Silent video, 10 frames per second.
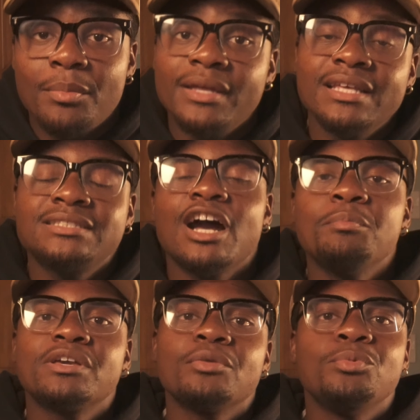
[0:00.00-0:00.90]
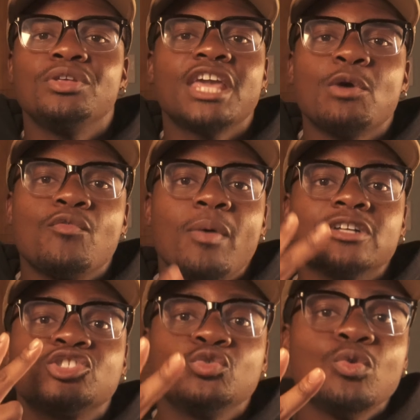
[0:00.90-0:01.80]
and this helped me communicate with
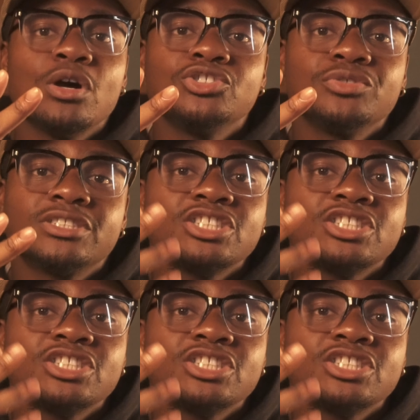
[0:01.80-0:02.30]
about 200